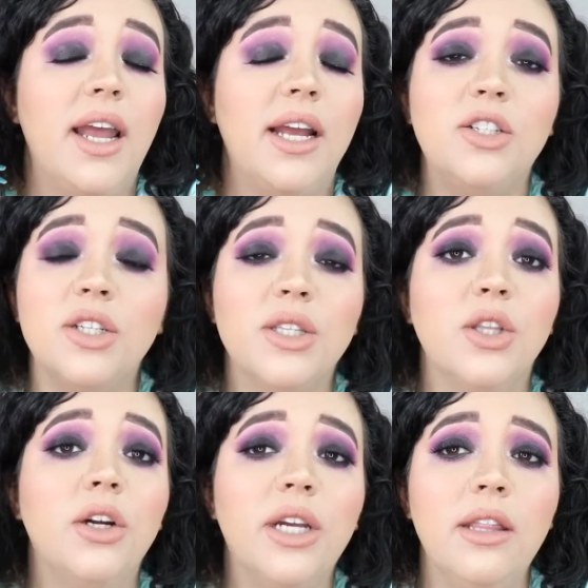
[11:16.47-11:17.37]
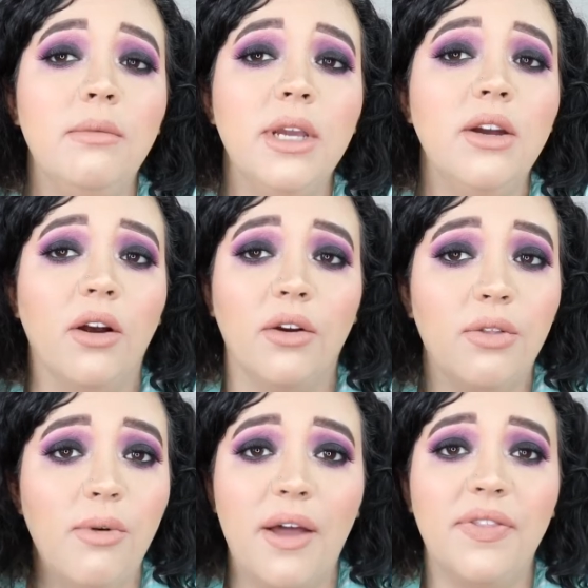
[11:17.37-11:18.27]
And just look in the mirror
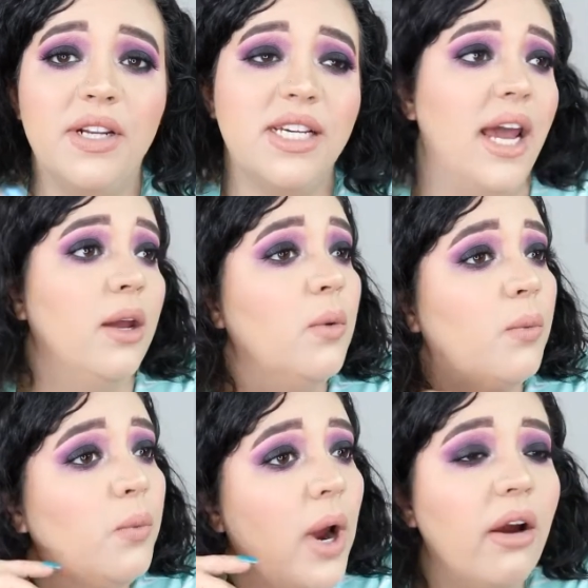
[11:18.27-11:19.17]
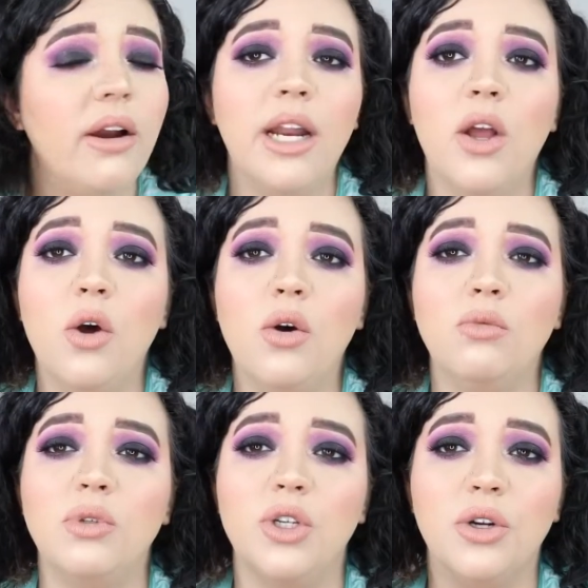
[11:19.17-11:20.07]
throughout the day. Wear it at
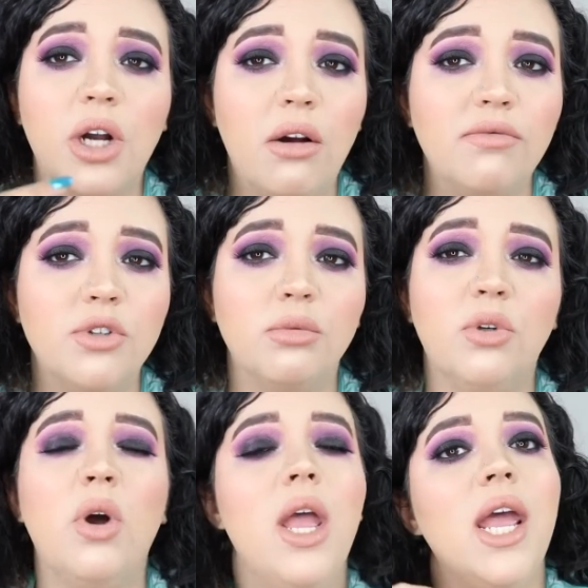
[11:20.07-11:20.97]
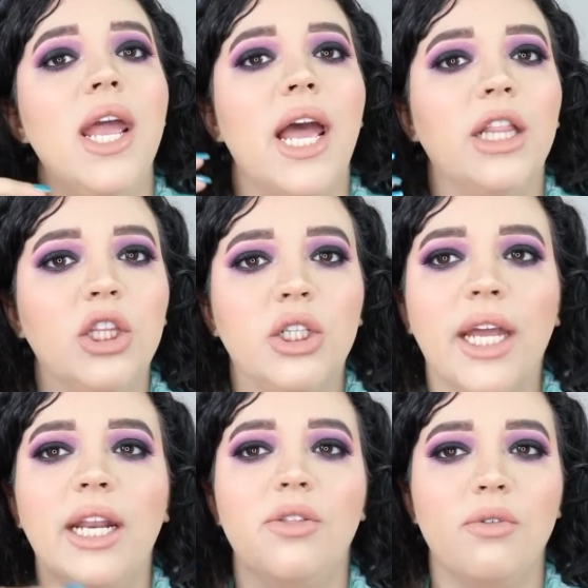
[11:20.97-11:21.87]
home so you're comfortable and look
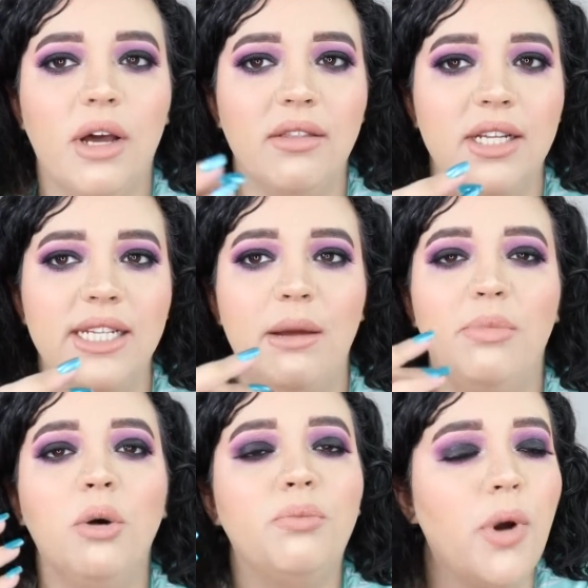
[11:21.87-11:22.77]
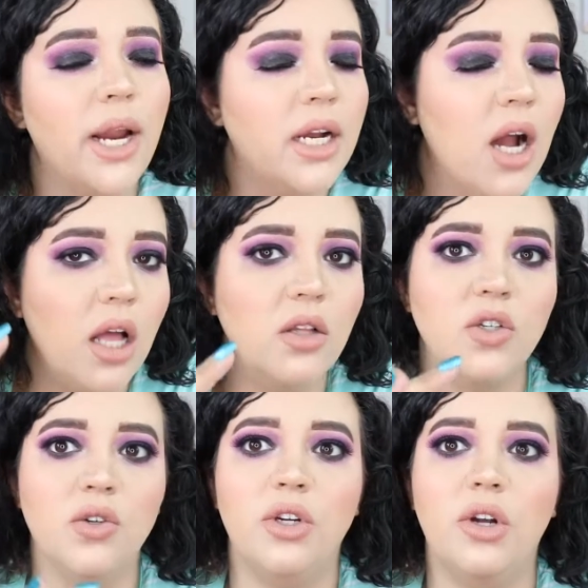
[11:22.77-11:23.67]
at it throughout the day. Put bright
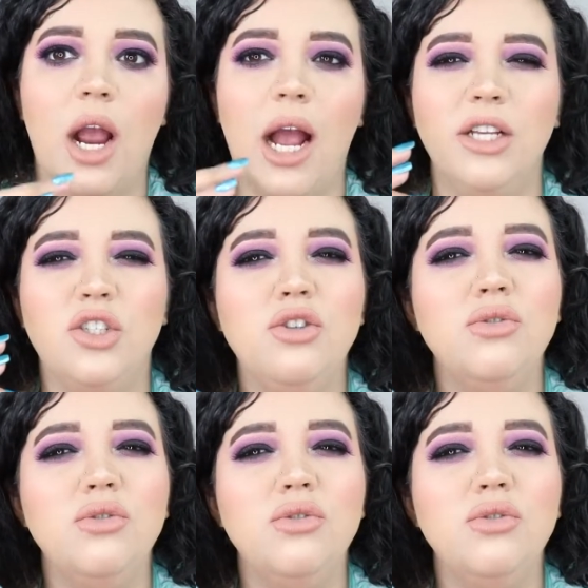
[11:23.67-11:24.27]
colors on your eyes.